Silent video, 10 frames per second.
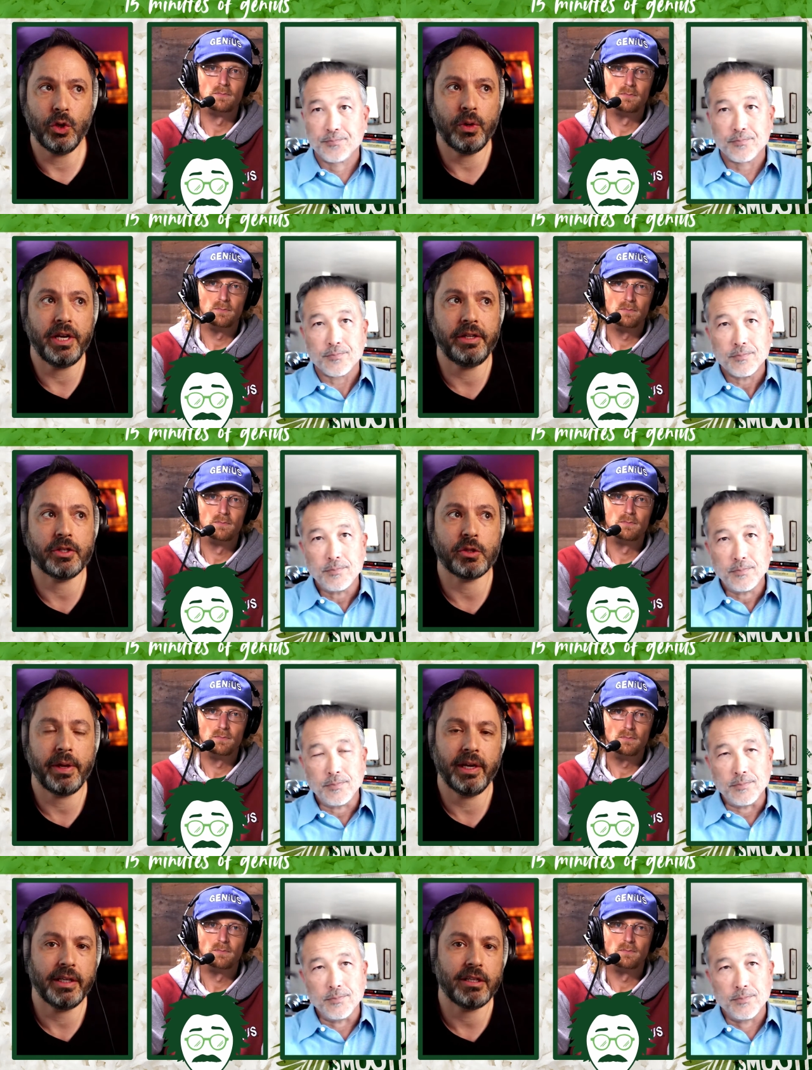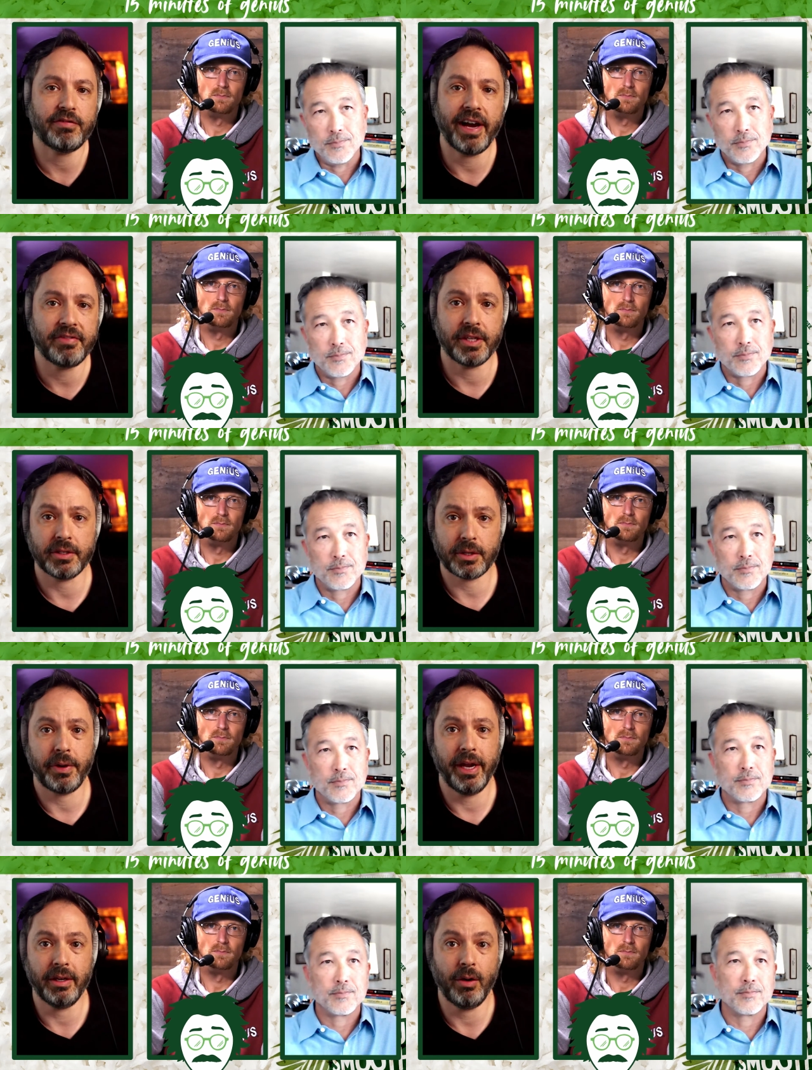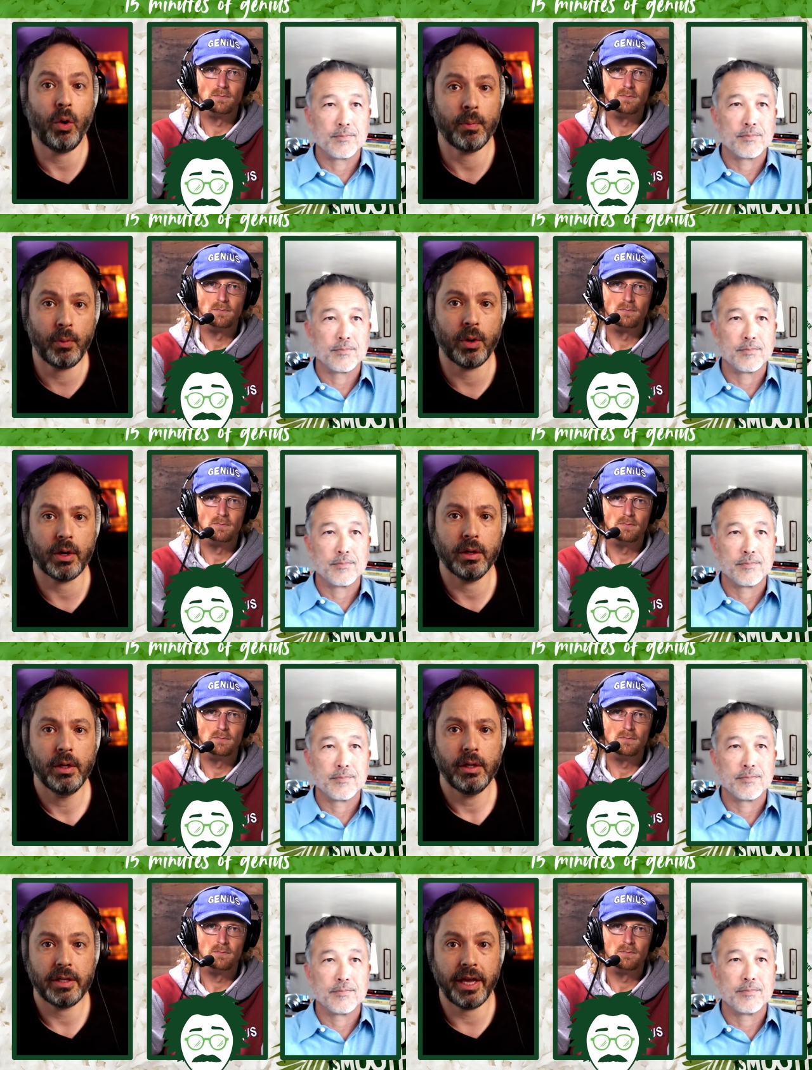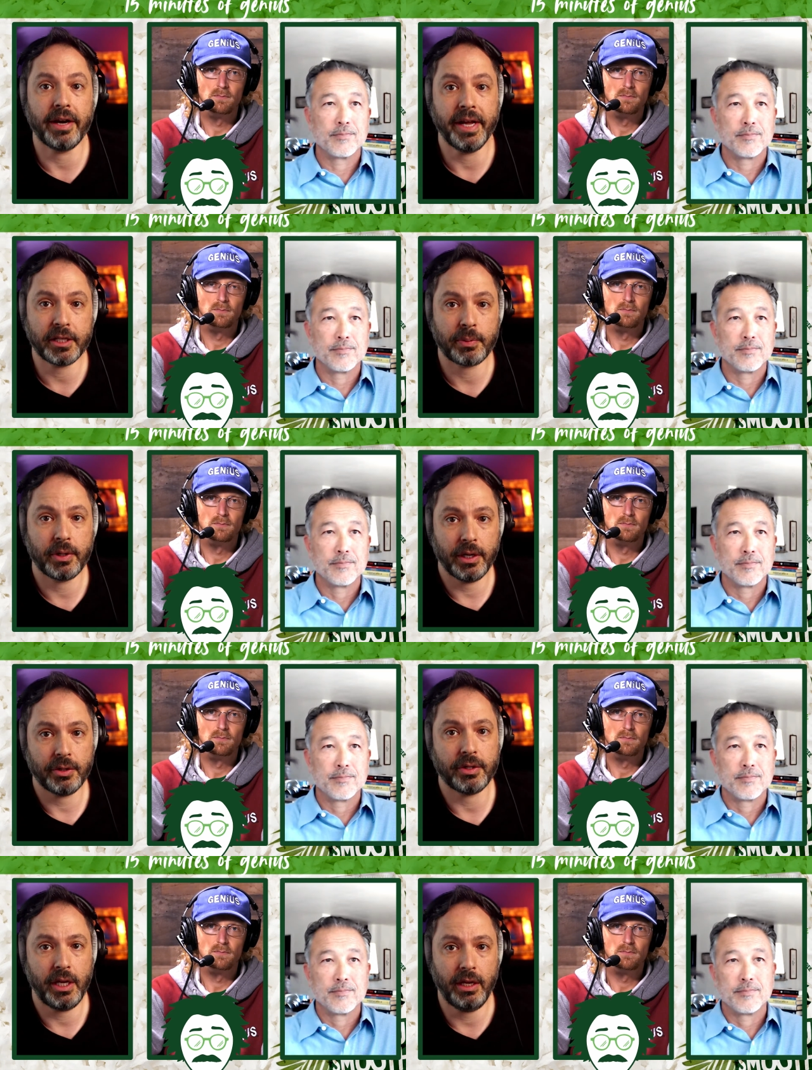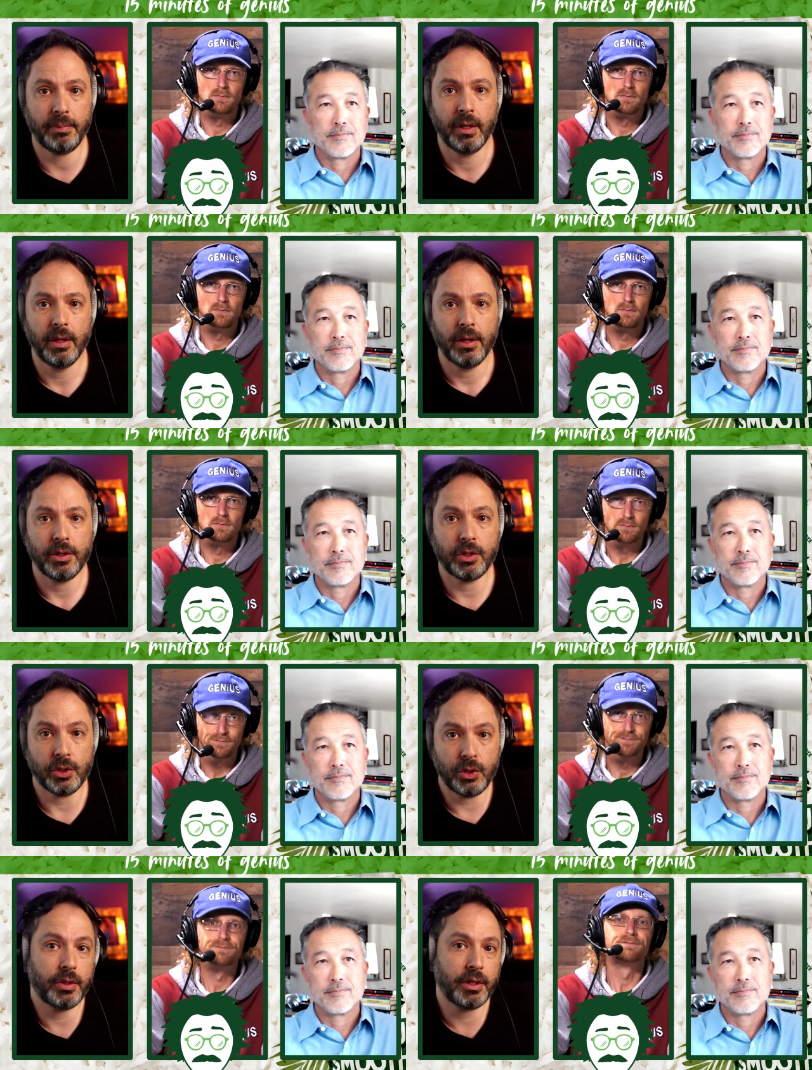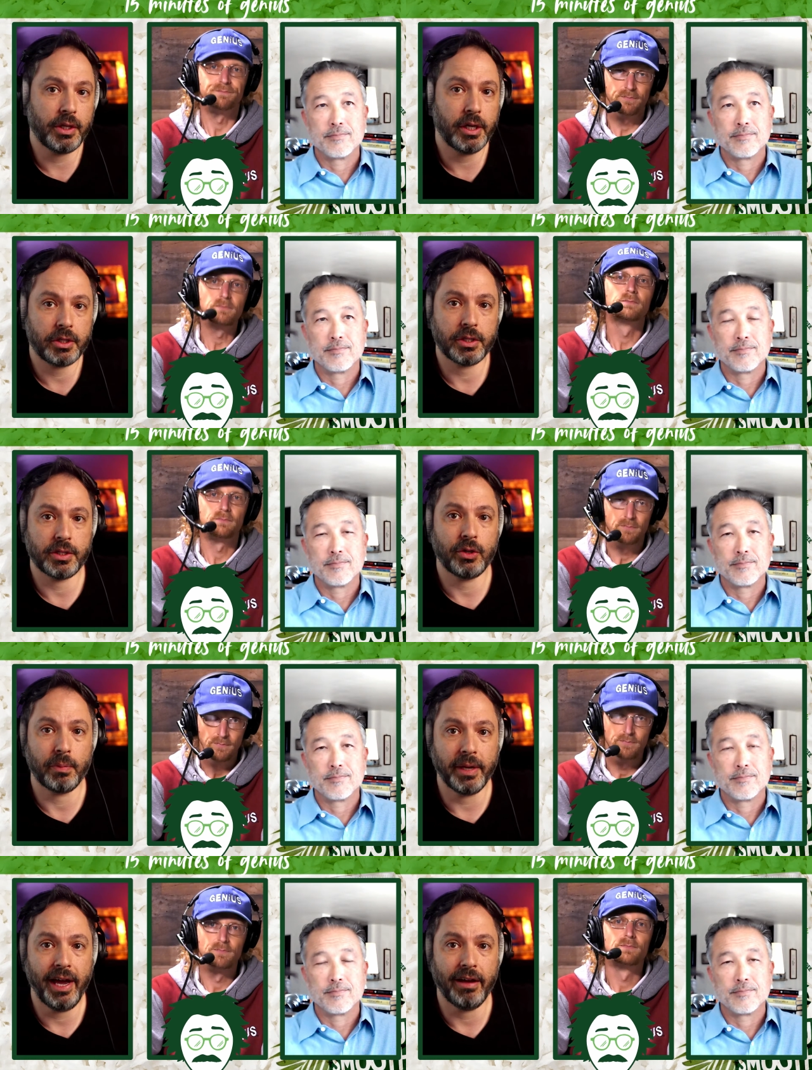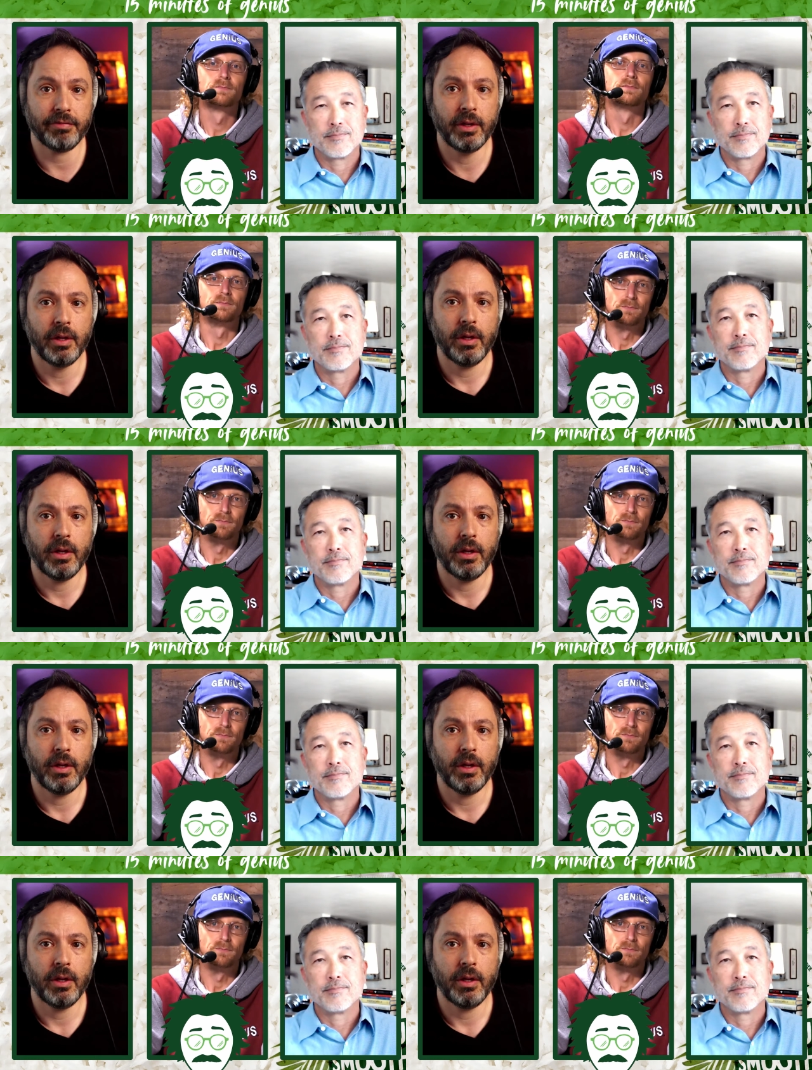Speaker 1: would need to spend at least five, six grand or more to get an expert on your team to do the deductions on your behalf.